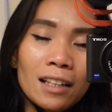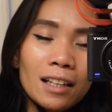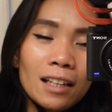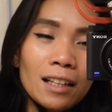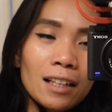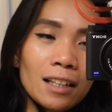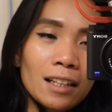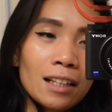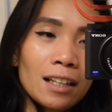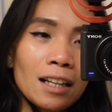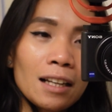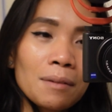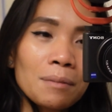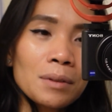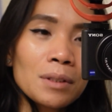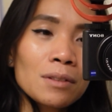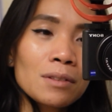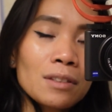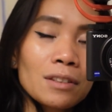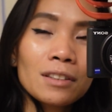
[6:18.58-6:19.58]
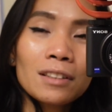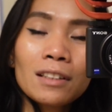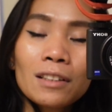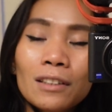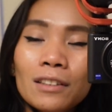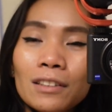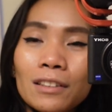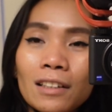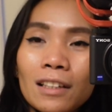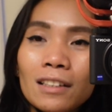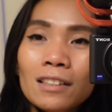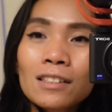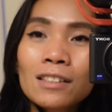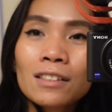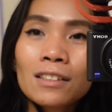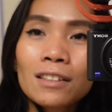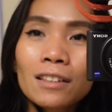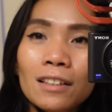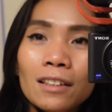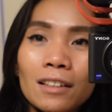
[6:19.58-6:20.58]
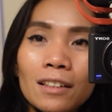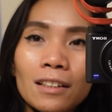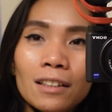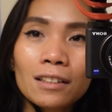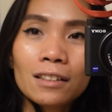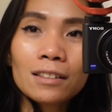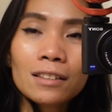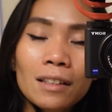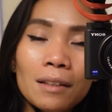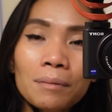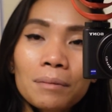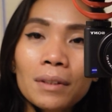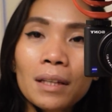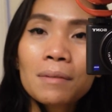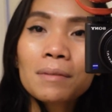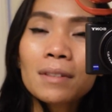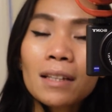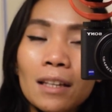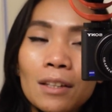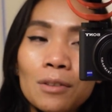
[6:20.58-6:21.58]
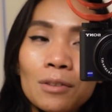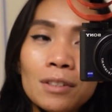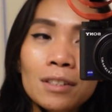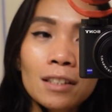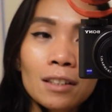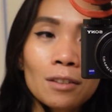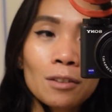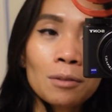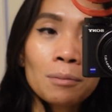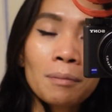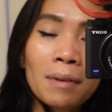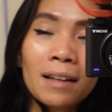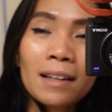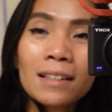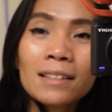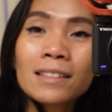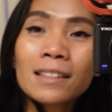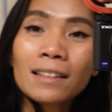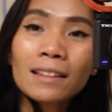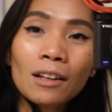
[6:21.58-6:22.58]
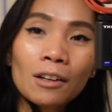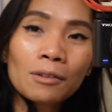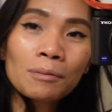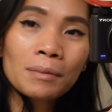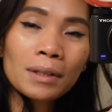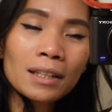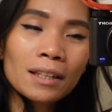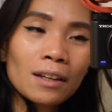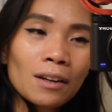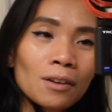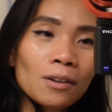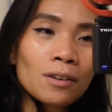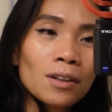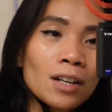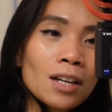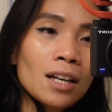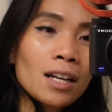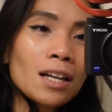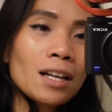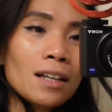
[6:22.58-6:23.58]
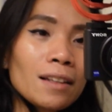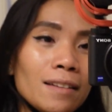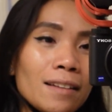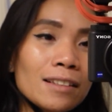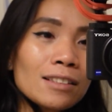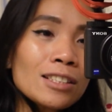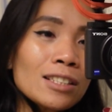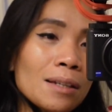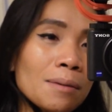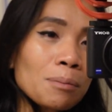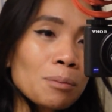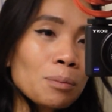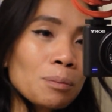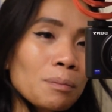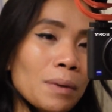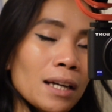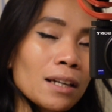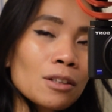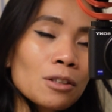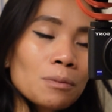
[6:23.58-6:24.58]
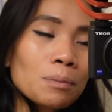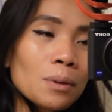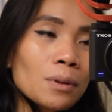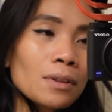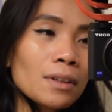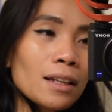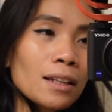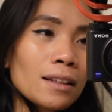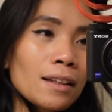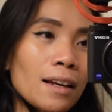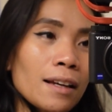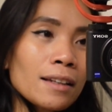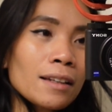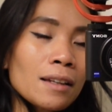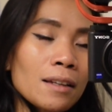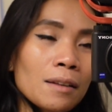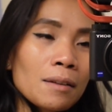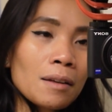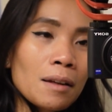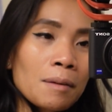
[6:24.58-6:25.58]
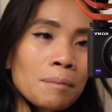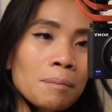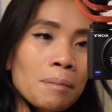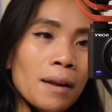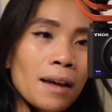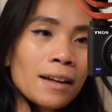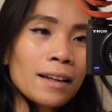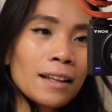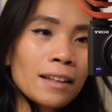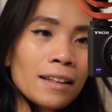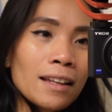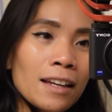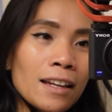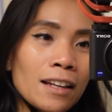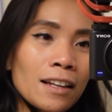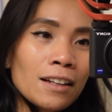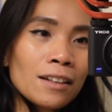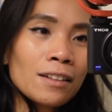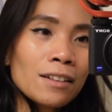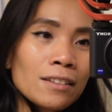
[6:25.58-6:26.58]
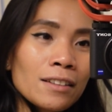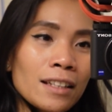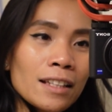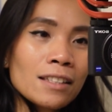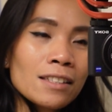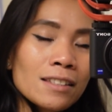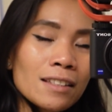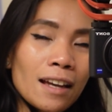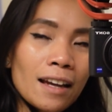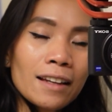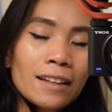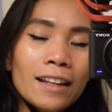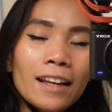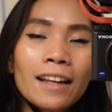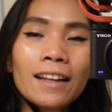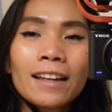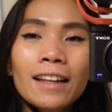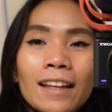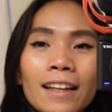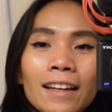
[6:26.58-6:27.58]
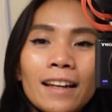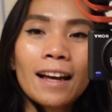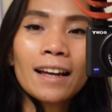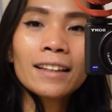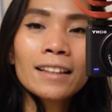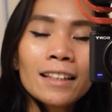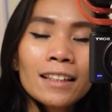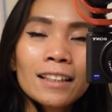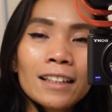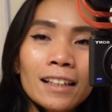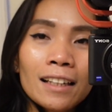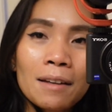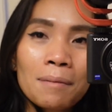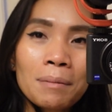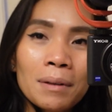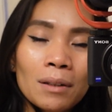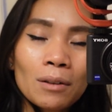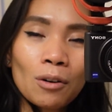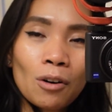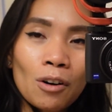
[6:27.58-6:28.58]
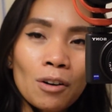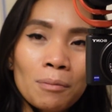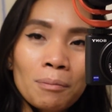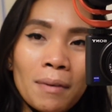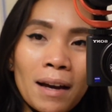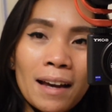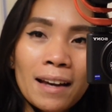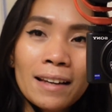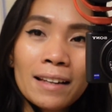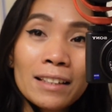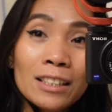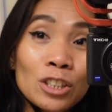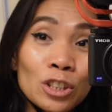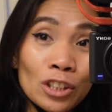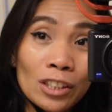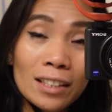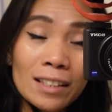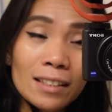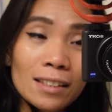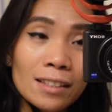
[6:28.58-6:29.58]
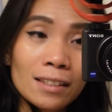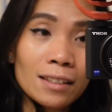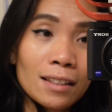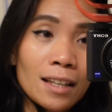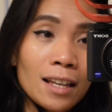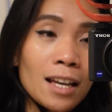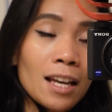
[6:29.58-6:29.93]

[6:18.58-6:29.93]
That's the sometimes I use it on my sit down video, the cheap microphone that I can unplug it here on this side and then I can clip it on my shirts.